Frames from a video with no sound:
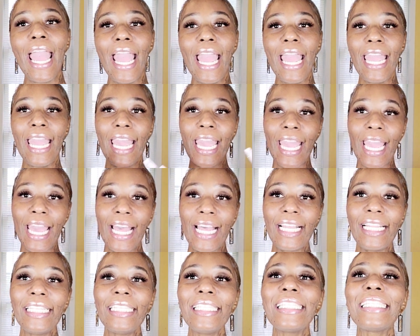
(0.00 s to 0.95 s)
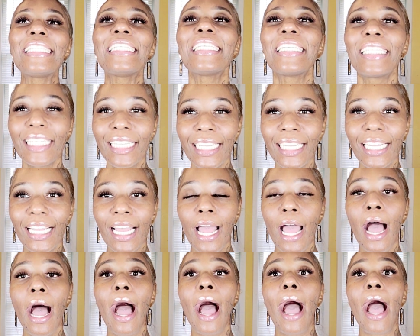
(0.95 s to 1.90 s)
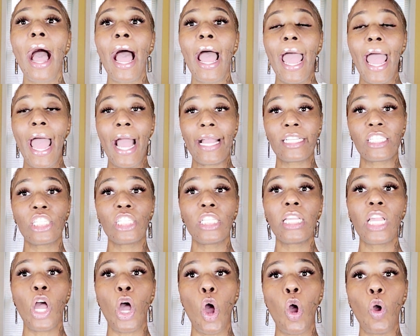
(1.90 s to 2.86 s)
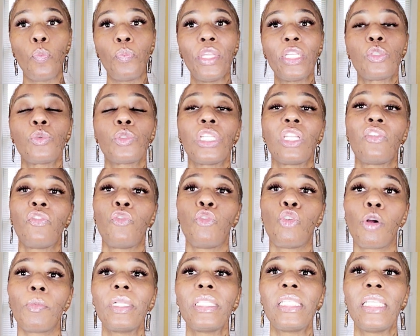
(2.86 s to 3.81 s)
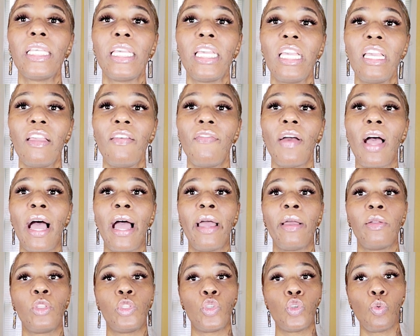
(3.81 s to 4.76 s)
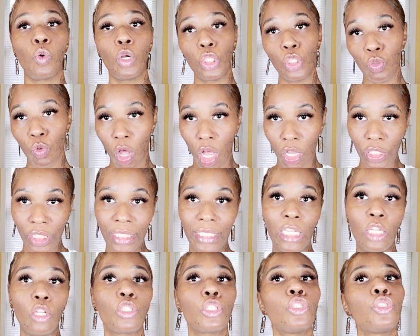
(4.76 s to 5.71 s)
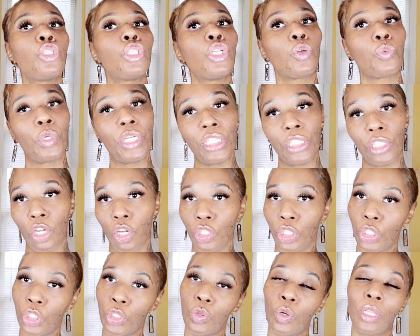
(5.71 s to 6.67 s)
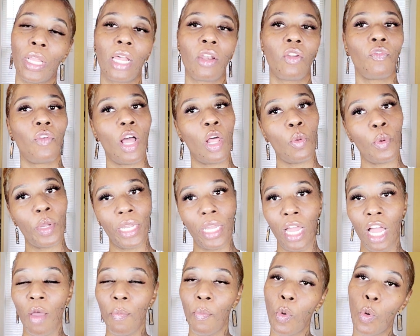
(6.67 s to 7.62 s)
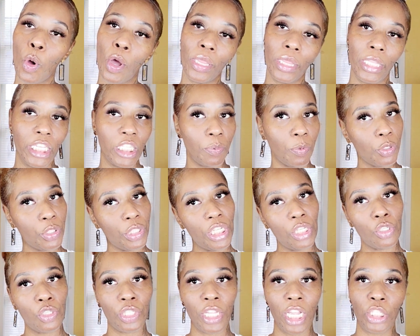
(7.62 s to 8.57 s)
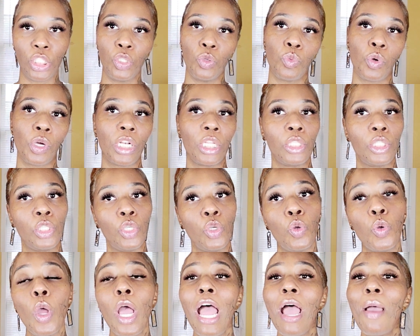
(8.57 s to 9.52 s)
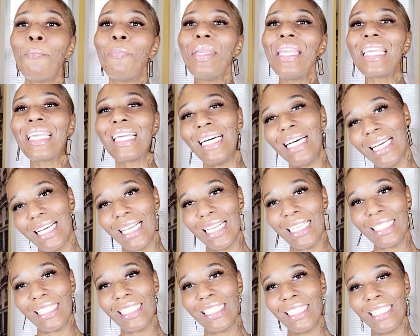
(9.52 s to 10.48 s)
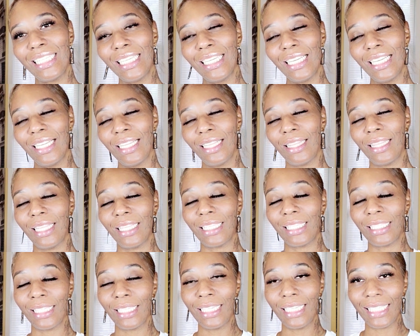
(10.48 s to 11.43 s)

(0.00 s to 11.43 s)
And I actually hope this was informative. I do want you all still to do your research and do a lot of following up on these procedures that you want to do, because this is a